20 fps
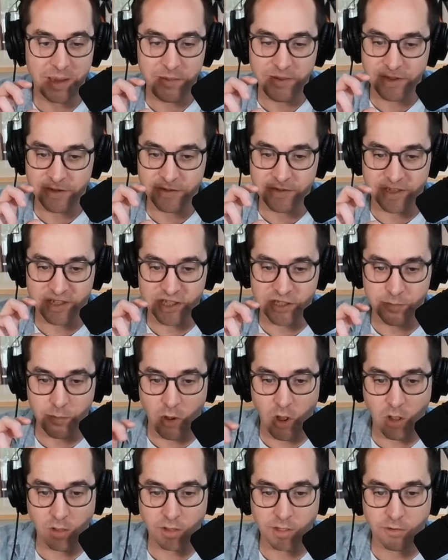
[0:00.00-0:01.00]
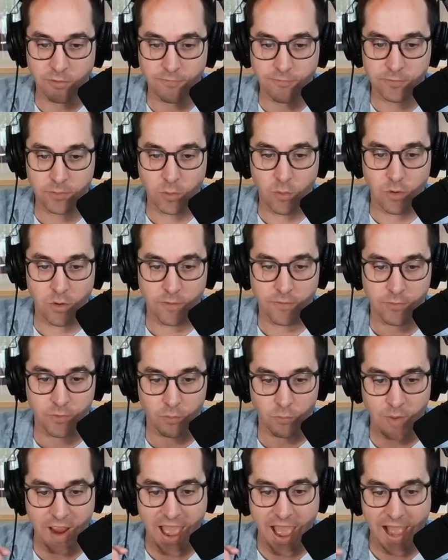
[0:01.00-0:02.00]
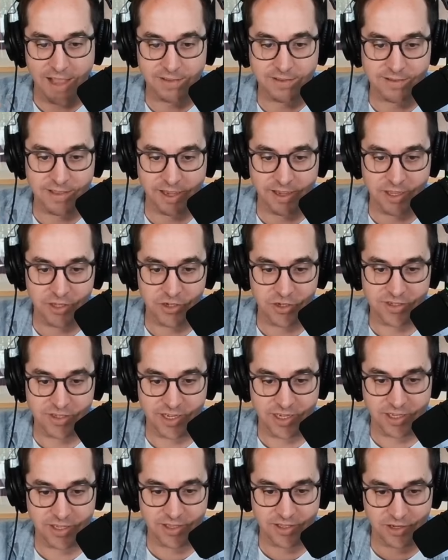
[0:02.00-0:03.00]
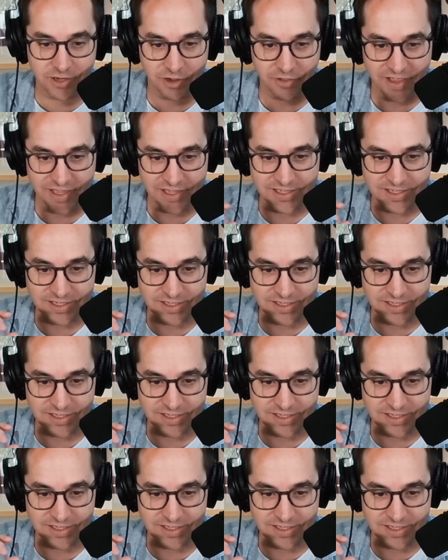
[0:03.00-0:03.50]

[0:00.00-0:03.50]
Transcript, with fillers: there's a small little floor for rats that can just like you know that's